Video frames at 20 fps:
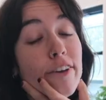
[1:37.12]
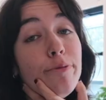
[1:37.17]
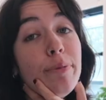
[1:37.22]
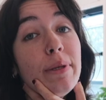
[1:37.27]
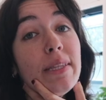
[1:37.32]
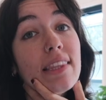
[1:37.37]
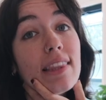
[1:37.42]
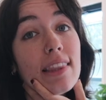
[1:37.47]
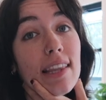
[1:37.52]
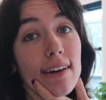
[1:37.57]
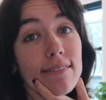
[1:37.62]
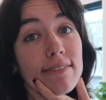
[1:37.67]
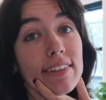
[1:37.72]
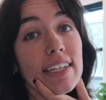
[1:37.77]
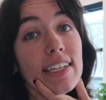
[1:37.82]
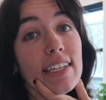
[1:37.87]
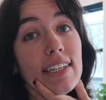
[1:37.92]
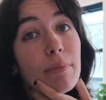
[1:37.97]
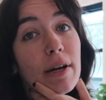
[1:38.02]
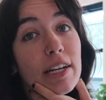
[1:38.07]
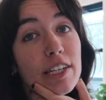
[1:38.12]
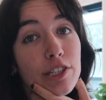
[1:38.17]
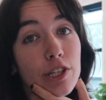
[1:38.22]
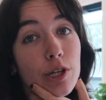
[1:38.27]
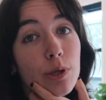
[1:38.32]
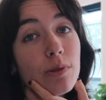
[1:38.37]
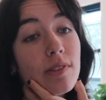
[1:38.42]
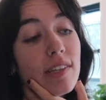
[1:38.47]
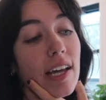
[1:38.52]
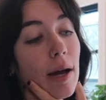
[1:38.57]
have been loving my
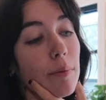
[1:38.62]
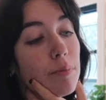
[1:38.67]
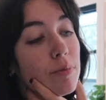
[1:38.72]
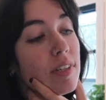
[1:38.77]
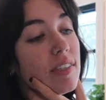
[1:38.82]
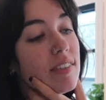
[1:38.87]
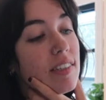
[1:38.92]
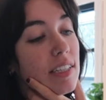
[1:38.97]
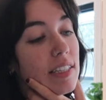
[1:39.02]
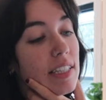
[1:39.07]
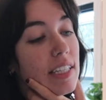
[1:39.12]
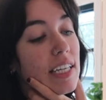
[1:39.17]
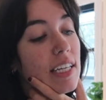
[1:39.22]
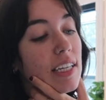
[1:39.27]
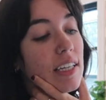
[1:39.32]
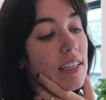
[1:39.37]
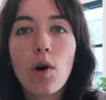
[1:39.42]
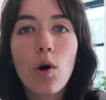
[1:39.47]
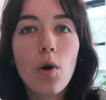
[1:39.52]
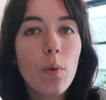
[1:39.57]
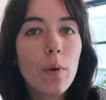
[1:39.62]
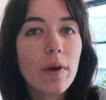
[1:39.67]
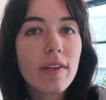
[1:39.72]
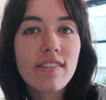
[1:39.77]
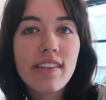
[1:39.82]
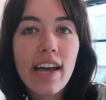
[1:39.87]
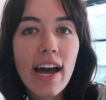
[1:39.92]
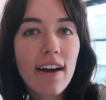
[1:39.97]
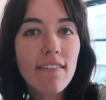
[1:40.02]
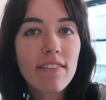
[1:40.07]
notes app recently,
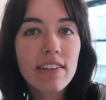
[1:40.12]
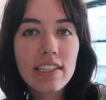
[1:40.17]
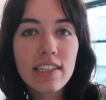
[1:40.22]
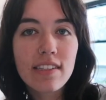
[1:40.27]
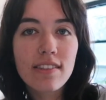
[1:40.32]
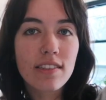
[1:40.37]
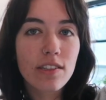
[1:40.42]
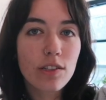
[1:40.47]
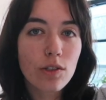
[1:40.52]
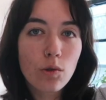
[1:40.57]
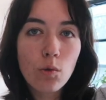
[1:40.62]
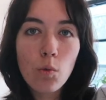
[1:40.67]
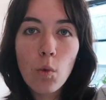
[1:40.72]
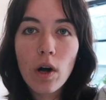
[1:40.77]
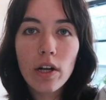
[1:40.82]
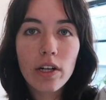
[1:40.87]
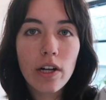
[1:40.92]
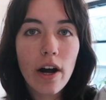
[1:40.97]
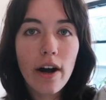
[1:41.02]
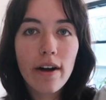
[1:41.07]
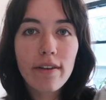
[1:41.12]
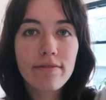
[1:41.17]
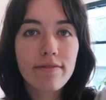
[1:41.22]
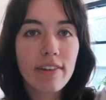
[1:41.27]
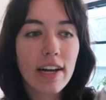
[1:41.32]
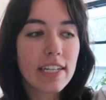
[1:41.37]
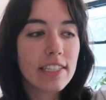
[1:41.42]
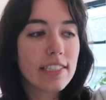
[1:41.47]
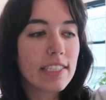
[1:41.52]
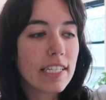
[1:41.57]
always having these little one-off
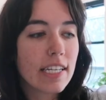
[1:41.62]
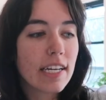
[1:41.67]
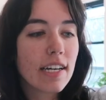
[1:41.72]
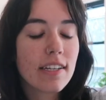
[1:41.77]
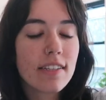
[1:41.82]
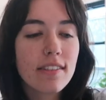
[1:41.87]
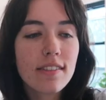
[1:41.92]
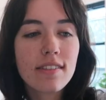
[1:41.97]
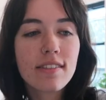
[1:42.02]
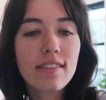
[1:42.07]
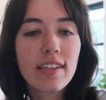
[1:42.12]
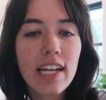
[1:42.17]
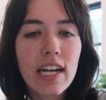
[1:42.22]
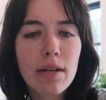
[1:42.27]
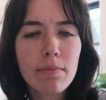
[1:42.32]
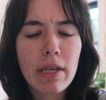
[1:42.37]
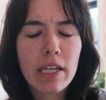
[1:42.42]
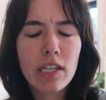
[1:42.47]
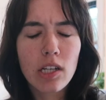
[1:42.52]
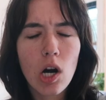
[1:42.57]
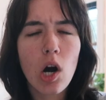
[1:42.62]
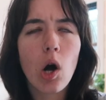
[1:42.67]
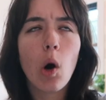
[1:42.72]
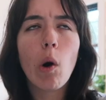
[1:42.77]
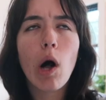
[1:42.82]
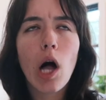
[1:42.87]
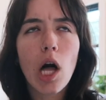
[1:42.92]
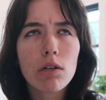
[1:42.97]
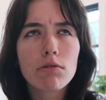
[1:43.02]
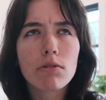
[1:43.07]
ideas. And I'm like,
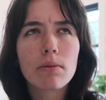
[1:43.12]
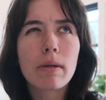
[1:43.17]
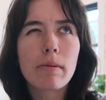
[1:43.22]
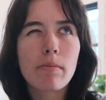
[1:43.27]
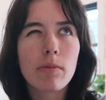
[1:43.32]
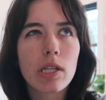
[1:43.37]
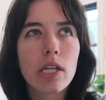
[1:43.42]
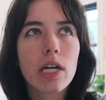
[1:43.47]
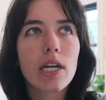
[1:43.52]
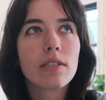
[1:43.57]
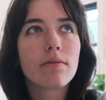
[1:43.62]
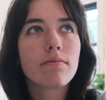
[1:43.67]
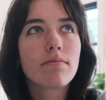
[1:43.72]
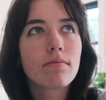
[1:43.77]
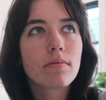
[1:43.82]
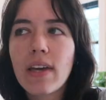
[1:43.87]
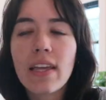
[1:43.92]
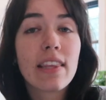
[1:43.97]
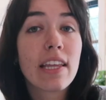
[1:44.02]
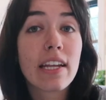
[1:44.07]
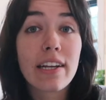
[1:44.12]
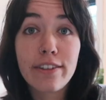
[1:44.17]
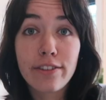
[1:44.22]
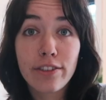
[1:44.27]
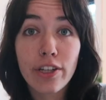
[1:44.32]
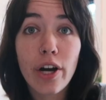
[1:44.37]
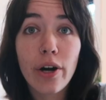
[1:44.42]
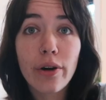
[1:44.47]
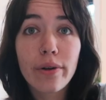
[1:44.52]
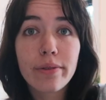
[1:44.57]
oh, I'll remember that. And then I
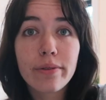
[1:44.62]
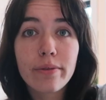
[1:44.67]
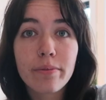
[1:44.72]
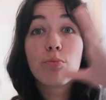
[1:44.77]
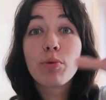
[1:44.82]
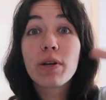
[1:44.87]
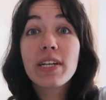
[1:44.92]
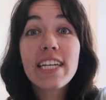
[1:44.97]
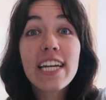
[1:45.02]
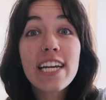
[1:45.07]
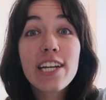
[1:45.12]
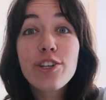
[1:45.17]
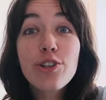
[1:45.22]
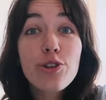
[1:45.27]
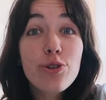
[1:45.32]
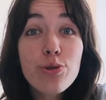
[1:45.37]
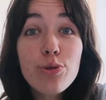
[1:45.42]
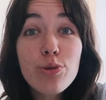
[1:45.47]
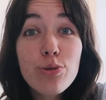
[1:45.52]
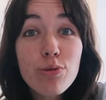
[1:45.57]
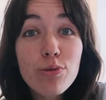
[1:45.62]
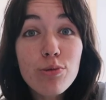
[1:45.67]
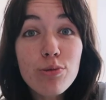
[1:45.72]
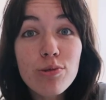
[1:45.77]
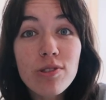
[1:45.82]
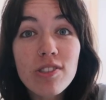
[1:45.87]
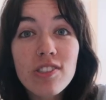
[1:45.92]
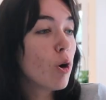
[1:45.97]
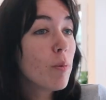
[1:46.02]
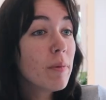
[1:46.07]
don't. Breaking
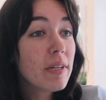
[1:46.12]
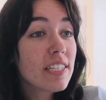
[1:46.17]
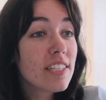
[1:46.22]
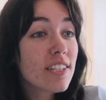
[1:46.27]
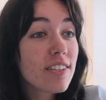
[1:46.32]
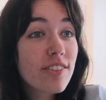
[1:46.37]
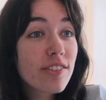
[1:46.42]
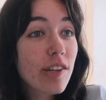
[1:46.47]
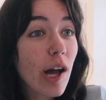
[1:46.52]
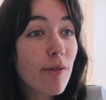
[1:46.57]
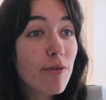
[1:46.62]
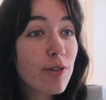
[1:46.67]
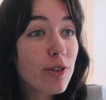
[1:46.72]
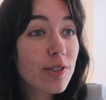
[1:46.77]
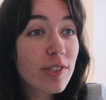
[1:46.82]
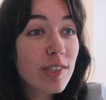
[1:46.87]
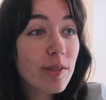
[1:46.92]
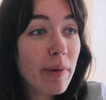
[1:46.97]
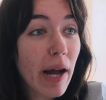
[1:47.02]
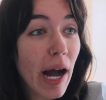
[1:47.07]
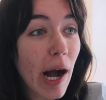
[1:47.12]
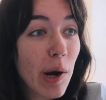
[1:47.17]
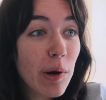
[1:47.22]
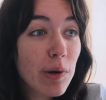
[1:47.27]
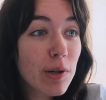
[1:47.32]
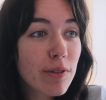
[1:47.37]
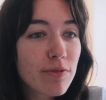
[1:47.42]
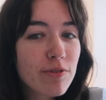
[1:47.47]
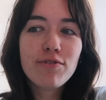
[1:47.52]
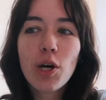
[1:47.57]
news! Woman discovers the
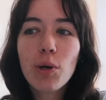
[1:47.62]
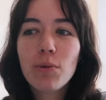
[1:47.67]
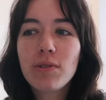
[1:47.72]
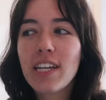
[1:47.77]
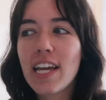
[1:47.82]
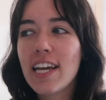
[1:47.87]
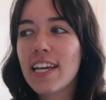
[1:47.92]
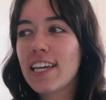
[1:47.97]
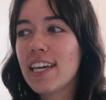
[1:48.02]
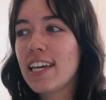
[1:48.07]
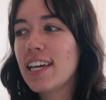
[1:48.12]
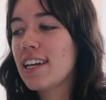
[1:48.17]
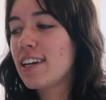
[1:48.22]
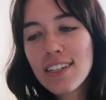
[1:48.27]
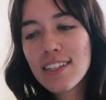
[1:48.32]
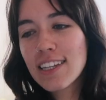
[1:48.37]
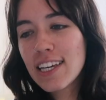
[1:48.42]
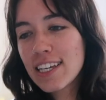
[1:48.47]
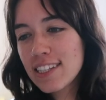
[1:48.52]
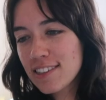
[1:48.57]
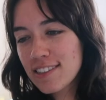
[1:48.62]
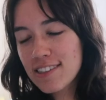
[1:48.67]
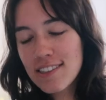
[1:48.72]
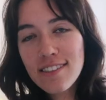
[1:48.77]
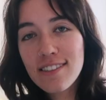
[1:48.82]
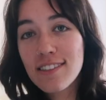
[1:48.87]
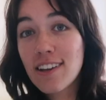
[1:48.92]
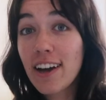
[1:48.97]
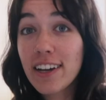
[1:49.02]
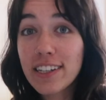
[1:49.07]
power of note-taking. Like, this
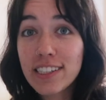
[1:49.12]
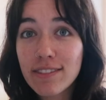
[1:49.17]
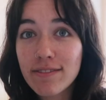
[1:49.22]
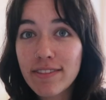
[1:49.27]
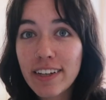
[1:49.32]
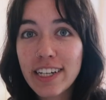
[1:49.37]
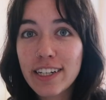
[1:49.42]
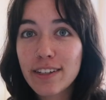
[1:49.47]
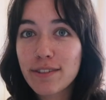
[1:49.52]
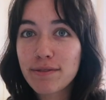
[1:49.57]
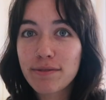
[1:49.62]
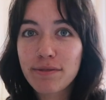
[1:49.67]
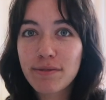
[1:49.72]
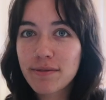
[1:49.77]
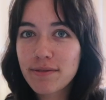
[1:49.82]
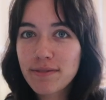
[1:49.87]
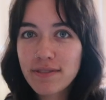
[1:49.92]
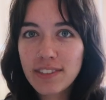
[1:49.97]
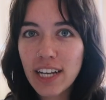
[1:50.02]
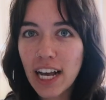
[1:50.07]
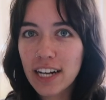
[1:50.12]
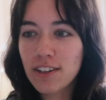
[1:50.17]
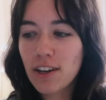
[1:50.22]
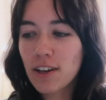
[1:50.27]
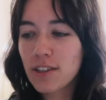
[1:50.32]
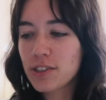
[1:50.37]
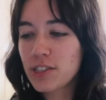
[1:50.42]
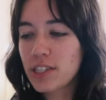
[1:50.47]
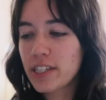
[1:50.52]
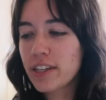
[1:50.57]
is not innovative
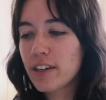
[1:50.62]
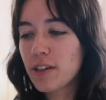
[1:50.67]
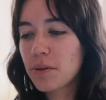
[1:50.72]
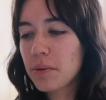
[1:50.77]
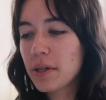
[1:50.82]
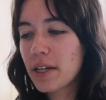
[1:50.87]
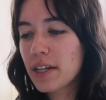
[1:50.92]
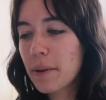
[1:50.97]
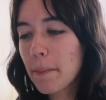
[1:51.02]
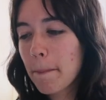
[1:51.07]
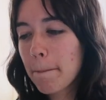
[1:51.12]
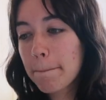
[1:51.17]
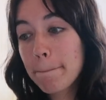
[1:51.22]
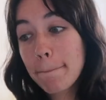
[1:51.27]
technology here, but